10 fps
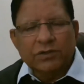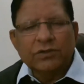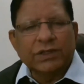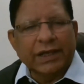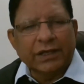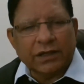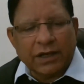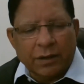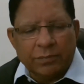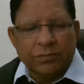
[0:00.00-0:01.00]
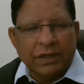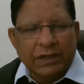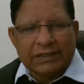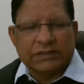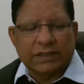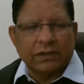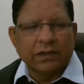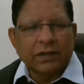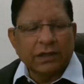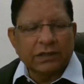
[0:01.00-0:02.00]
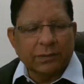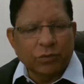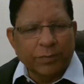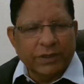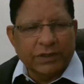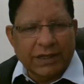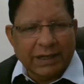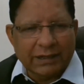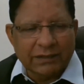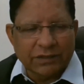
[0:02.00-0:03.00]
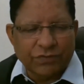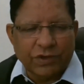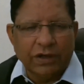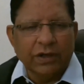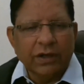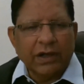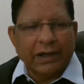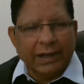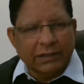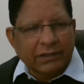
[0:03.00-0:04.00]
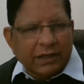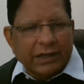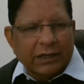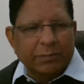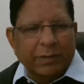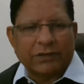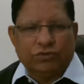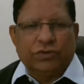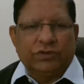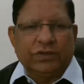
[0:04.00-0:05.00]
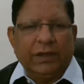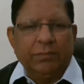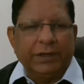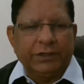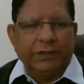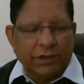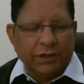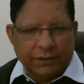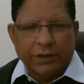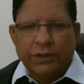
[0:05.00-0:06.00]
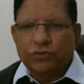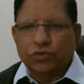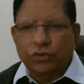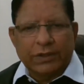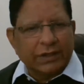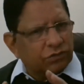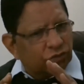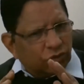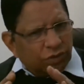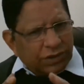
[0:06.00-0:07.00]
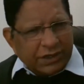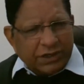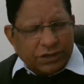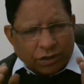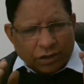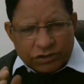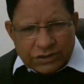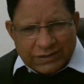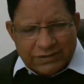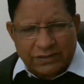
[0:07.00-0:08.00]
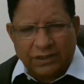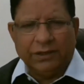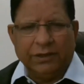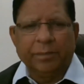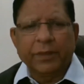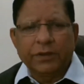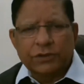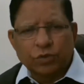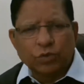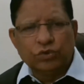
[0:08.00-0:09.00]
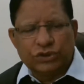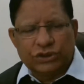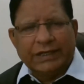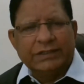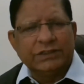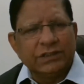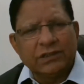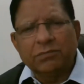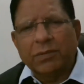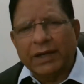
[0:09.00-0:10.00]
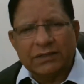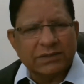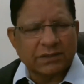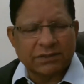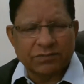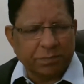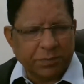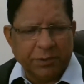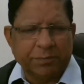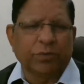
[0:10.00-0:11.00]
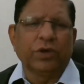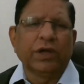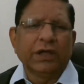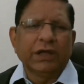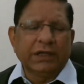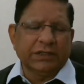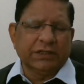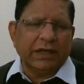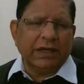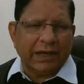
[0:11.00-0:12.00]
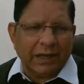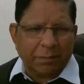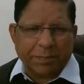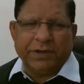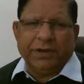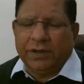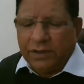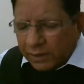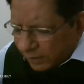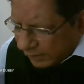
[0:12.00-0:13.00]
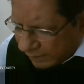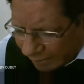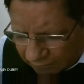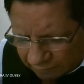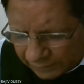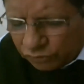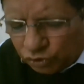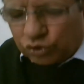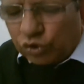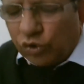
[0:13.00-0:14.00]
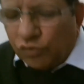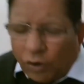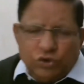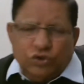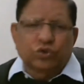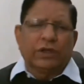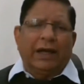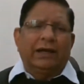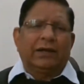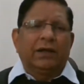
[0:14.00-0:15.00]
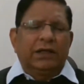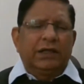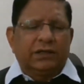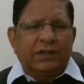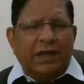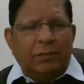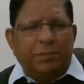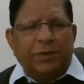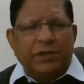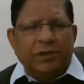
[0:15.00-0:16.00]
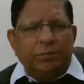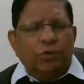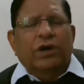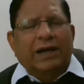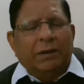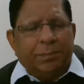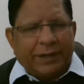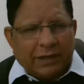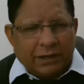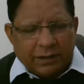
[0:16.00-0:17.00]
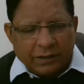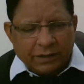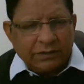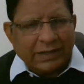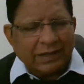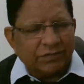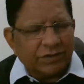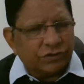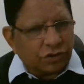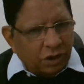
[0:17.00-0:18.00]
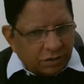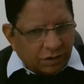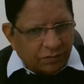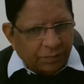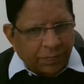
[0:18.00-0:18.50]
They come, listen, and the moment they are in the field, again they get back to the same mentality. So there is no need consciously to changing the mindset of the people. It is happening, and I think you should vouch to that. It is happening more rapidly than even thought of.